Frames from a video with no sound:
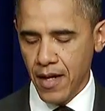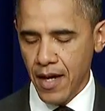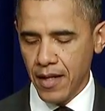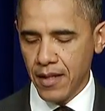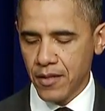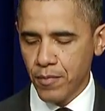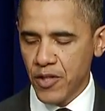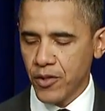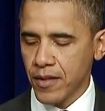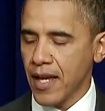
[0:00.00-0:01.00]
And in this
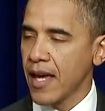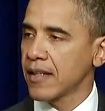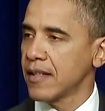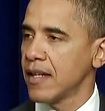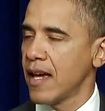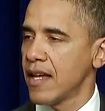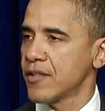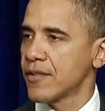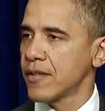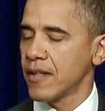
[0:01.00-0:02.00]
mission, Canada
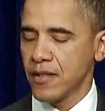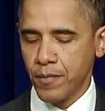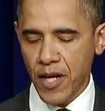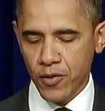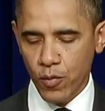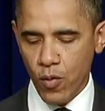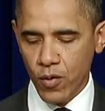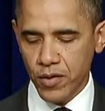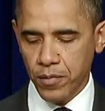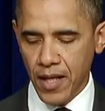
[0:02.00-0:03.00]
has a special
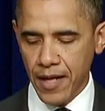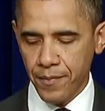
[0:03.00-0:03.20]
role to play.